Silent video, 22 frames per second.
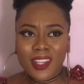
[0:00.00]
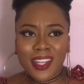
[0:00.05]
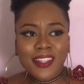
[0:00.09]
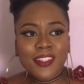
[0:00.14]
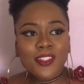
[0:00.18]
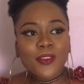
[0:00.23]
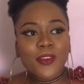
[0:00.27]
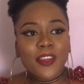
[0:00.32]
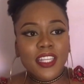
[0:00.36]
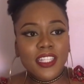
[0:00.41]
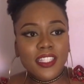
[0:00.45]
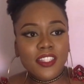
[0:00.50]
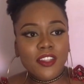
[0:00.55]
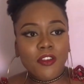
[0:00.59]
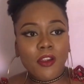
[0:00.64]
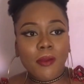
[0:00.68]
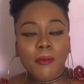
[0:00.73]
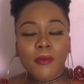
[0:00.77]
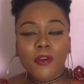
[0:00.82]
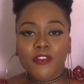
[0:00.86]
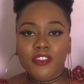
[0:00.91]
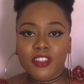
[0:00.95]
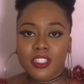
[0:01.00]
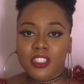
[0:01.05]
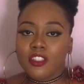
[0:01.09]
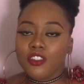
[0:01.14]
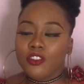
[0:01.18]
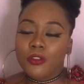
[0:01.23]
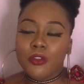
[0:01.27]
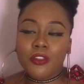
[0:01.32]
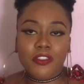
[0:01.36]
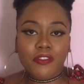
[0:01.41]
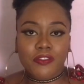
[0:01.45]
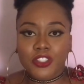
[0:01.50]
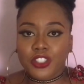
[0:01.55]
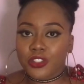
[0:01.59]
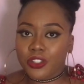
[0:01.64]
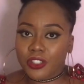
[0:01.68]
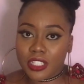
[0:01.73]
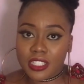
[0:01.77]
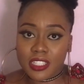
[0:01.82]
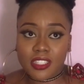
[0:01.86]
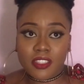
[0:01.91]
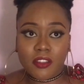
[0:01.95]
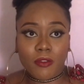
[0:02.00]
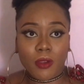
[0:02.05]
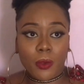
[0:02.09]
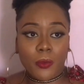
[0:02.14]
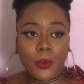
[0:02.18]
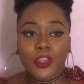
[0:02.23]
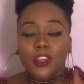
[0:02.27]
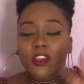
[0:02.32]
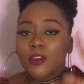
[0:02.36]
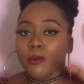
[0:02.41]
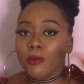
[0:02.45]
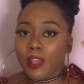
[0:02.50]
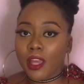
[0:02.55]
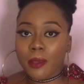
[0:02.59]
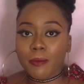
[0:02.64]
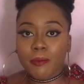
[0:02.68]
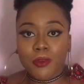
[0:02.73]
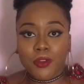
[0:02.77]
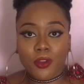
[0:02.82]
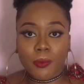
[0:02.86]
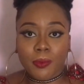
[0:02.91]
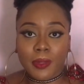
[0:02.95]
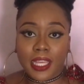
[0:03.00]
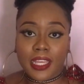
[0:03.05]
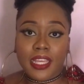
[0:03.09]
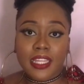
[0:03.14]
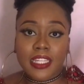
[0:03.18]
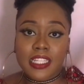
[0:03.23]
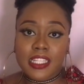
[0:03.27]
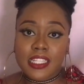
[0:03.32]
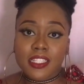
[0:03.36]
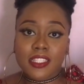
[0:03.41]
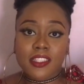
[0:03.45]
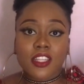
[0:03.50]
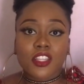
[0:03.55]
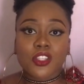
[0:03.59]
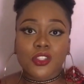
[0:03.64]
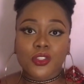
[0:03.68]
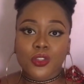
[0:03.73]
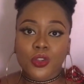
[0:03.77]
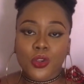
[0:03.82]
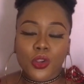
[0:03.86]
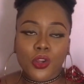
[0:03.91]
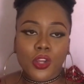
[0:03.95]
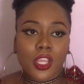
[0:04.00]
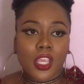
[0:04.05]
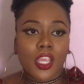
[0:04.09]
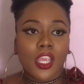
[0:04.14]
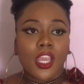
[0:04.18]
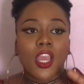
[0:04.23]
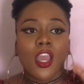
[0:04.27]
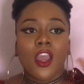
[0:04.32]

So Instagram, obviously, you know the feature on Instagram where you can like put up like an Insta story